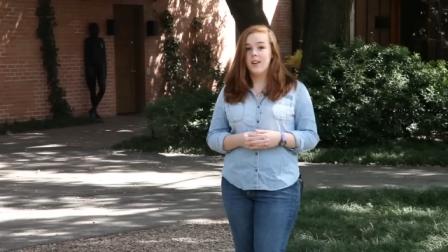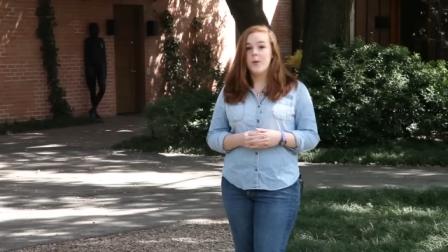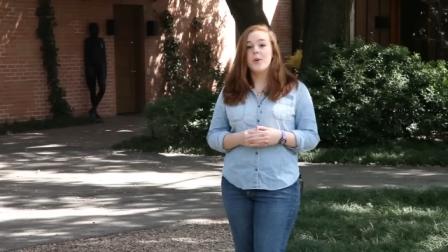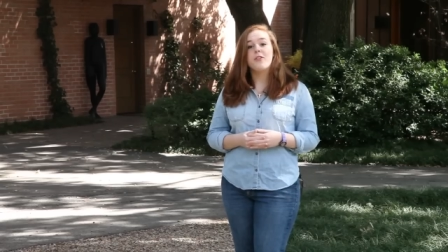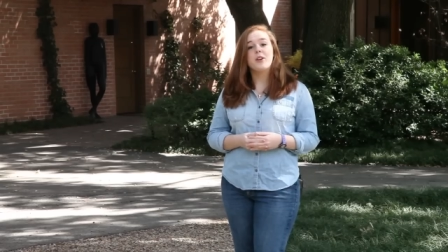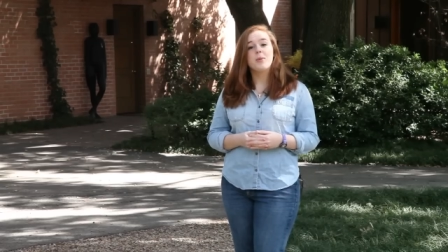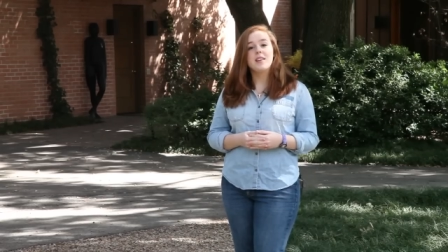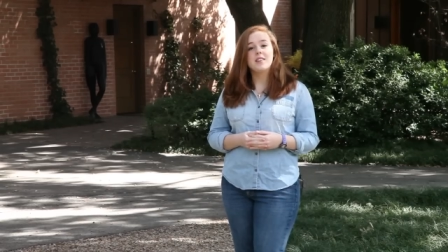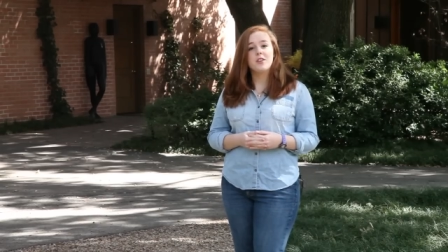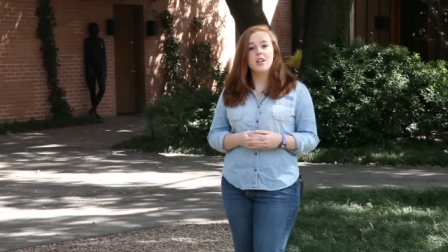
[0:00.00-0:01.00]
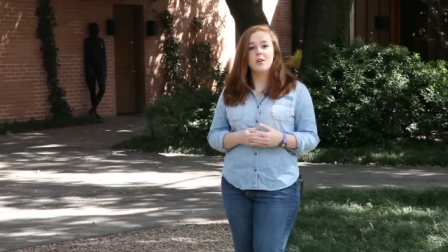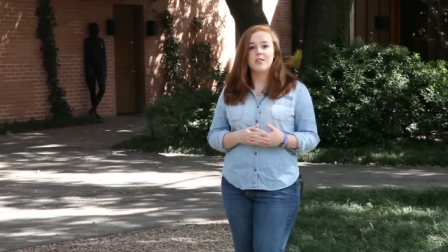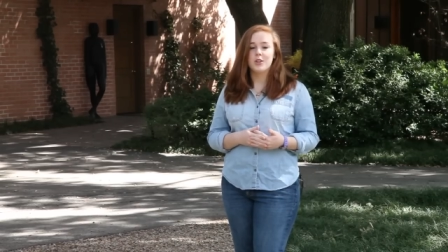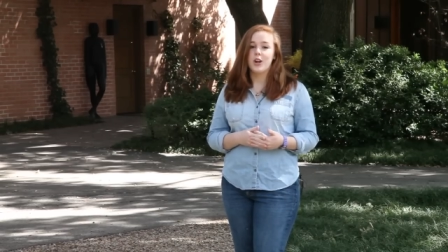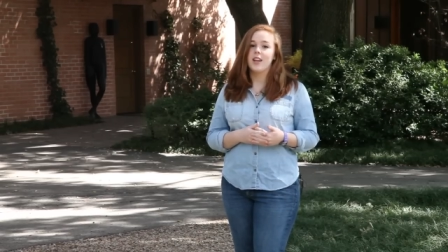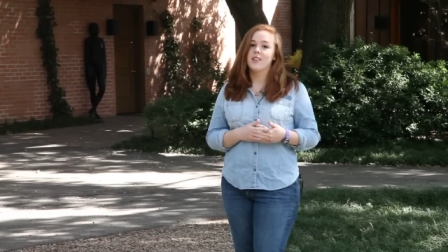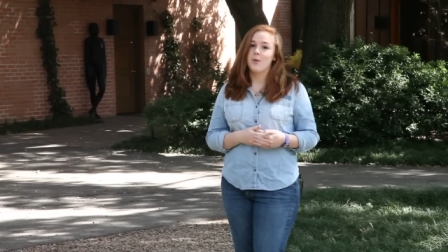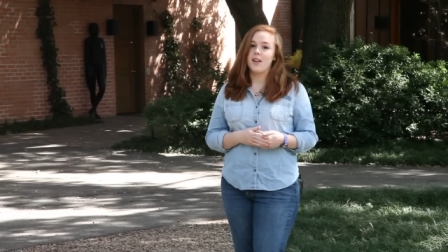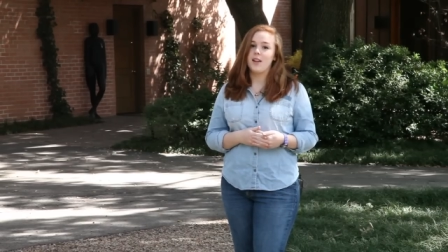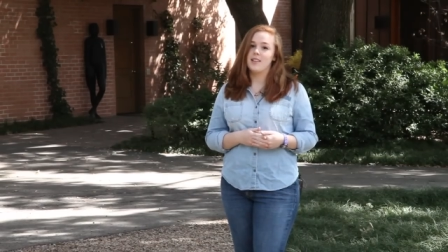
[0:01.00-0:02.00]
We filmed these videos during his
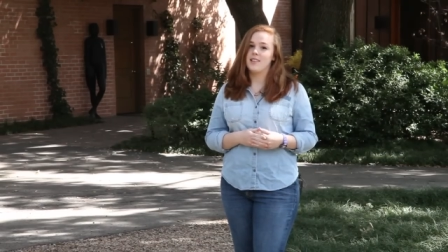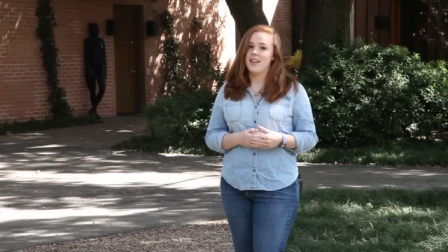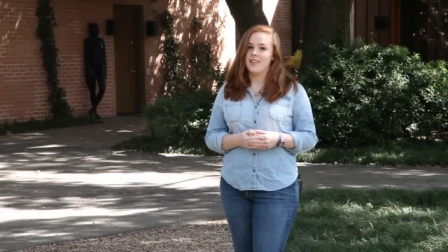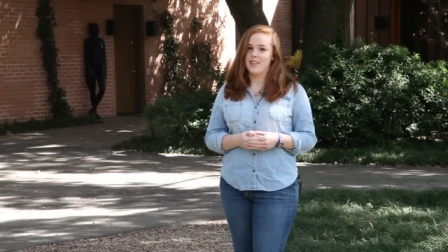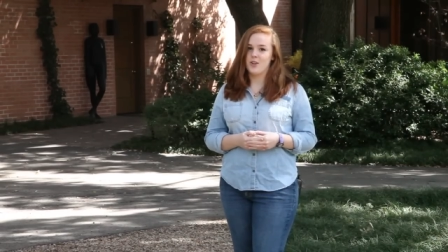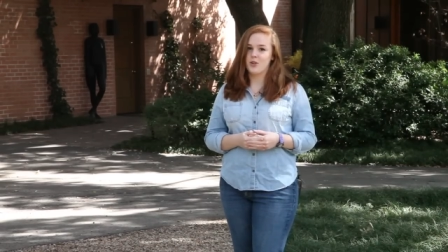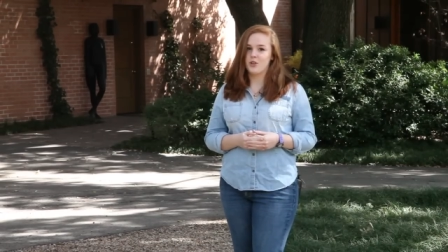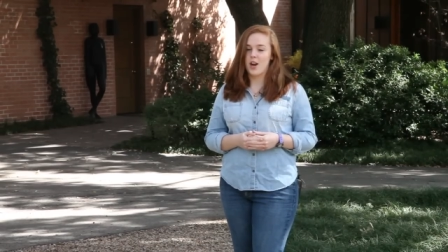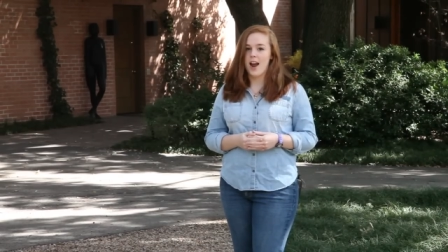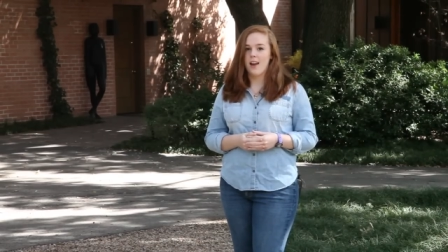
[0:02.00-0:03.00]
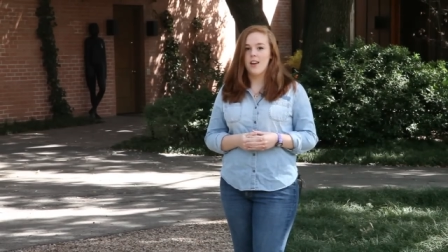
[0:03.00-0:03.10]
residency at CentralTrak.